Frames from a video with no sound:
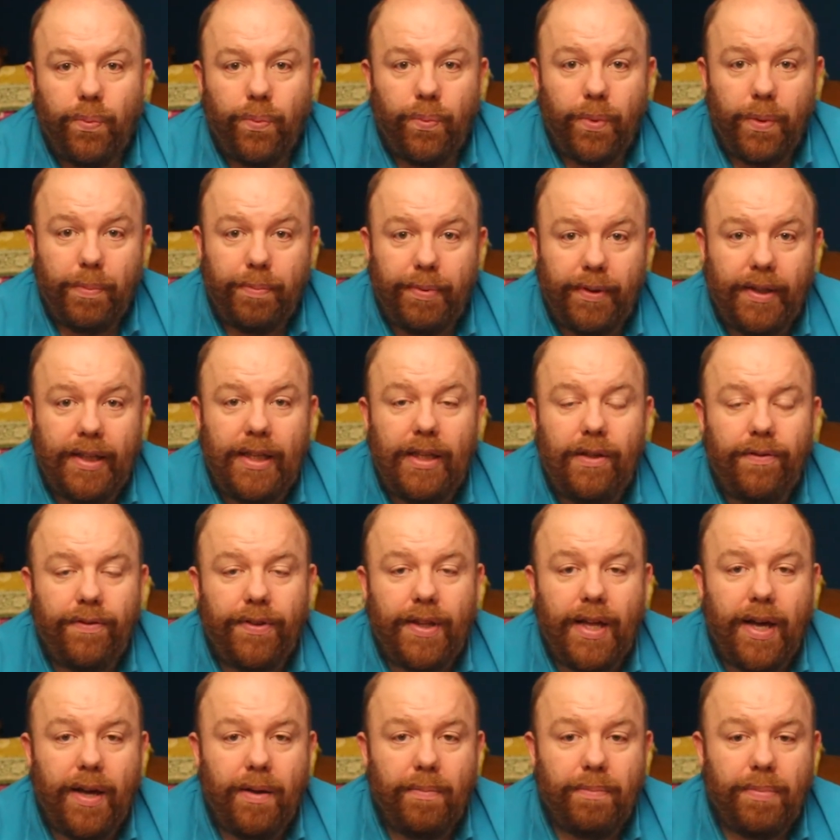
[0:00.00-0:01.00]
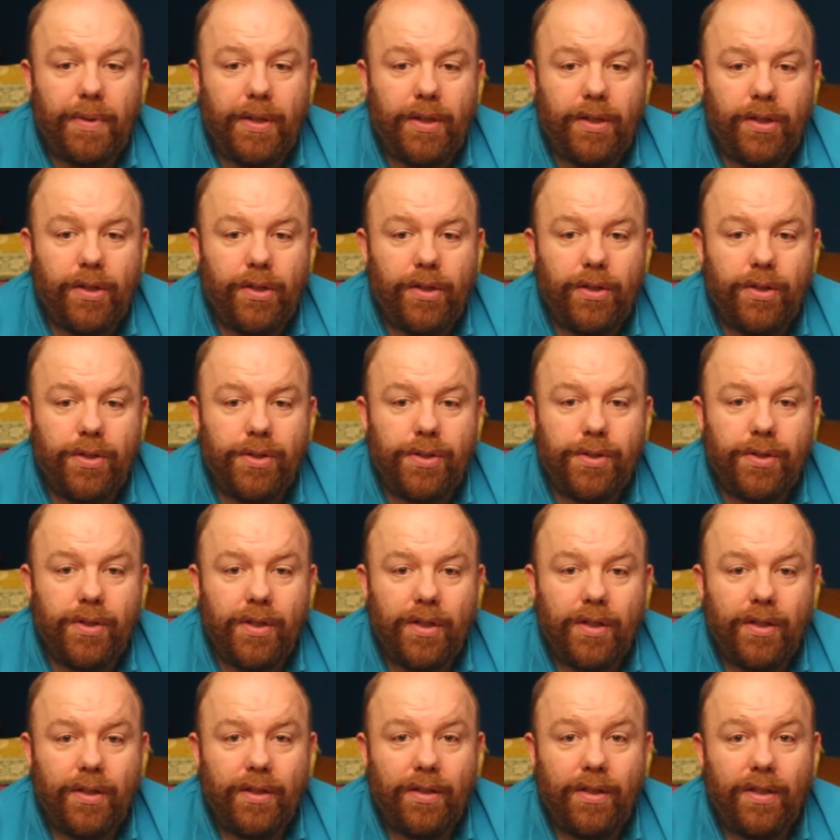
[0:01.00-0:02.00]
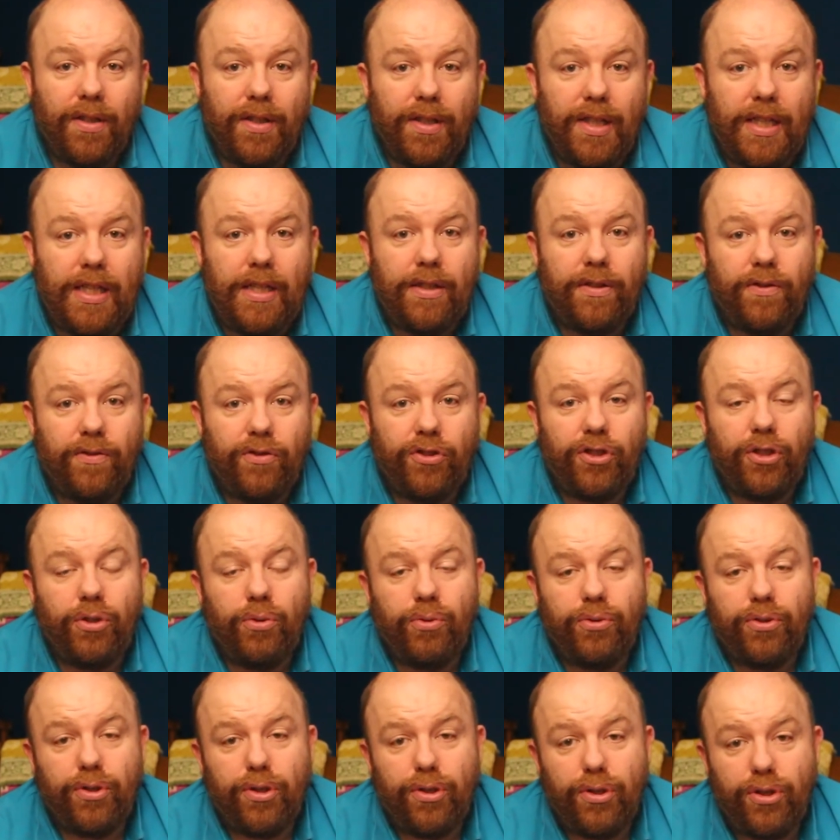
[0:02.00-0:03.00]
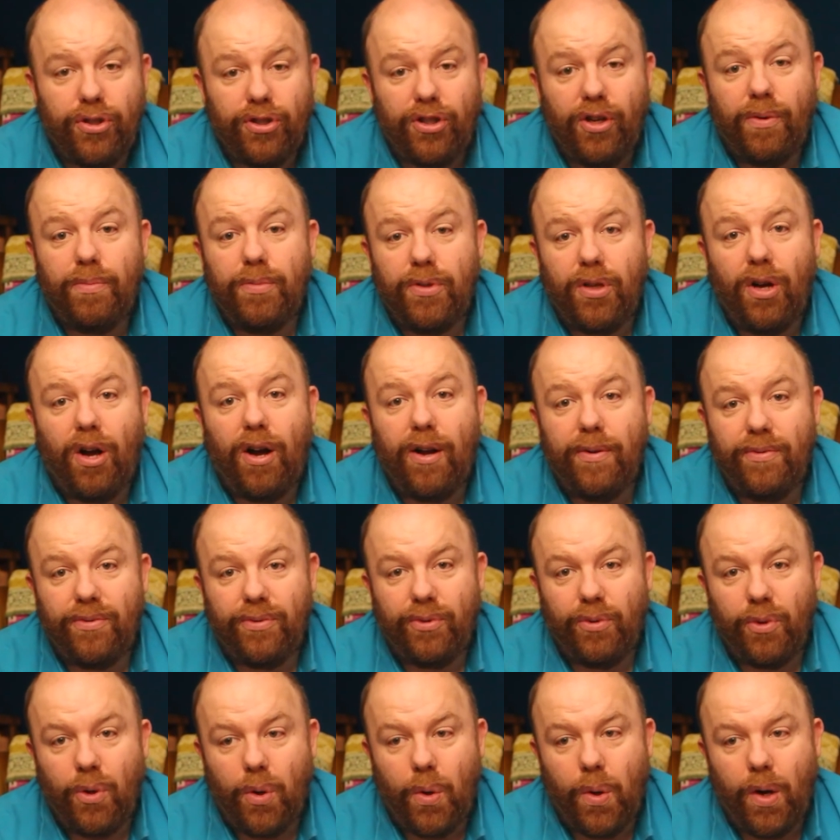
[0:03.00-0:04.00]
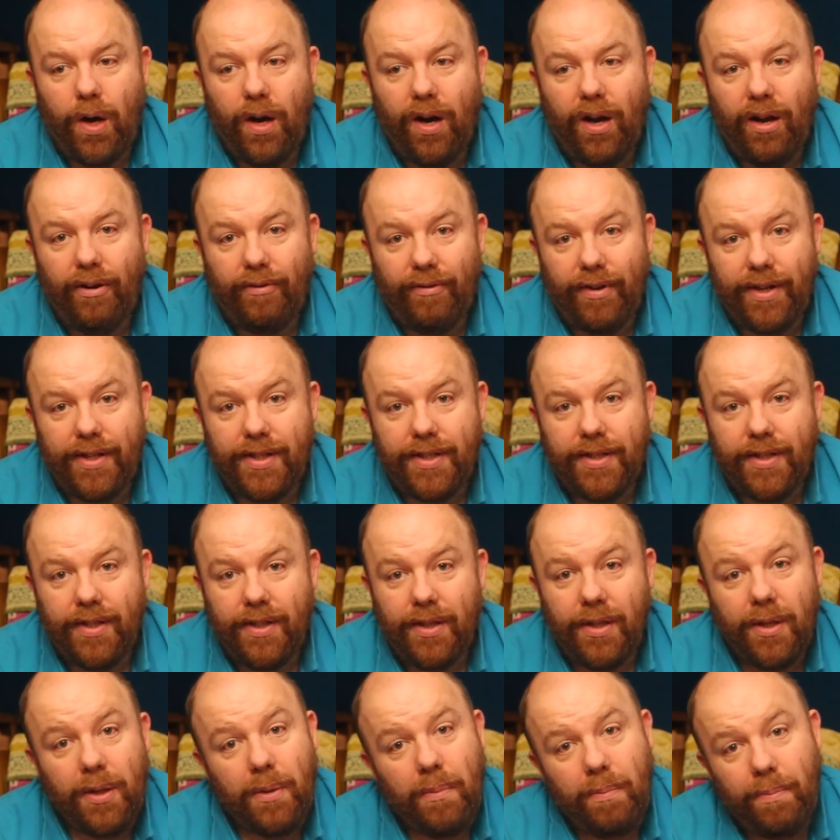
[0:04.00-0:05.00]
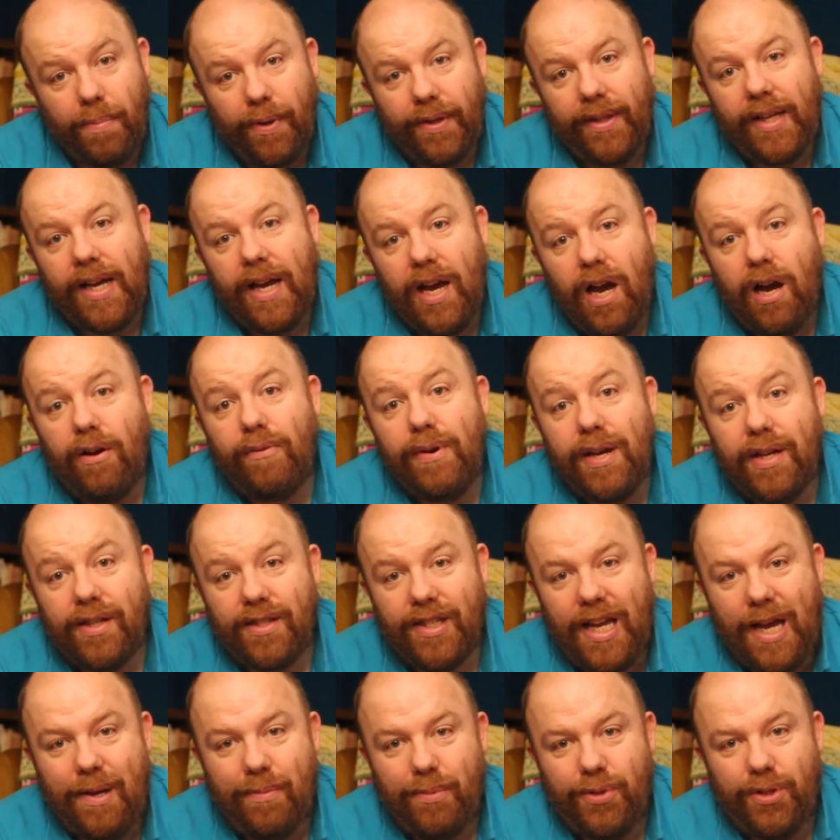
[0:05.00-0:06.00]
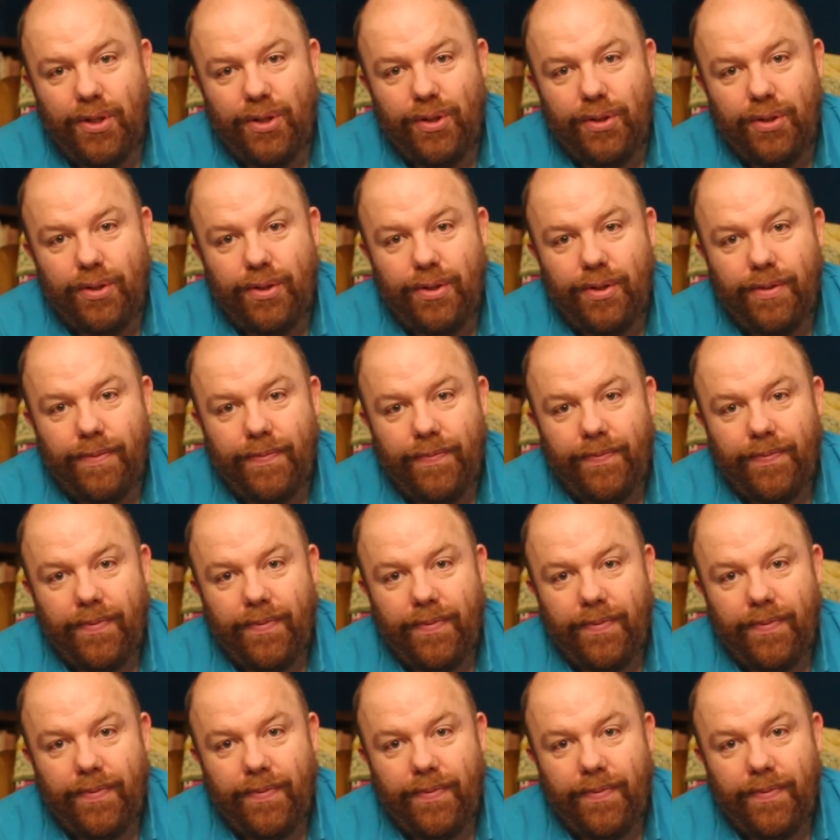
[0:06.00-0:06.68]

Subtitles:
We believe that because the needs of children sometimes require it, but they are exceptions.